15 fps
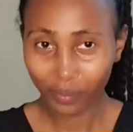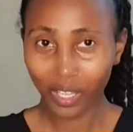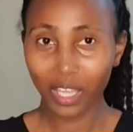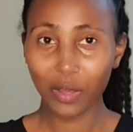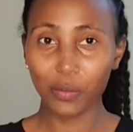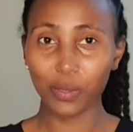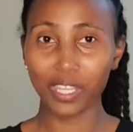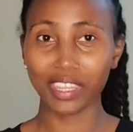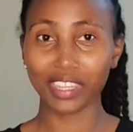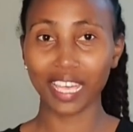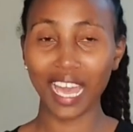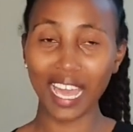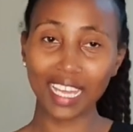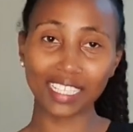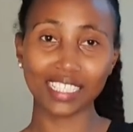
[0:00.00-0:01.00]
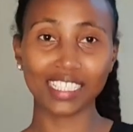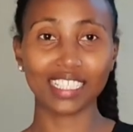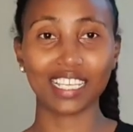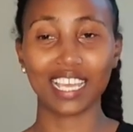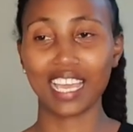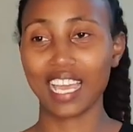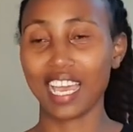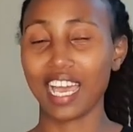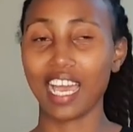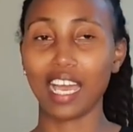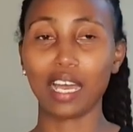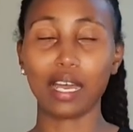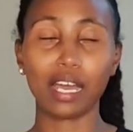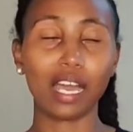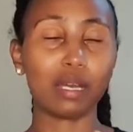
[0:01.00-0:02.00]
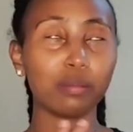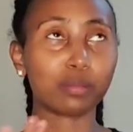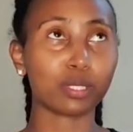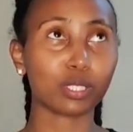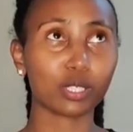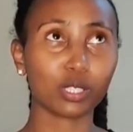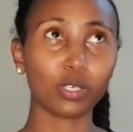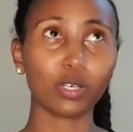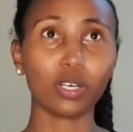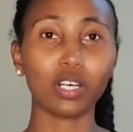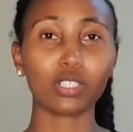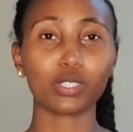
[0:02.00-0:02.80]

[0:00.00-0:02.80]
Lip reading: with that, I'm so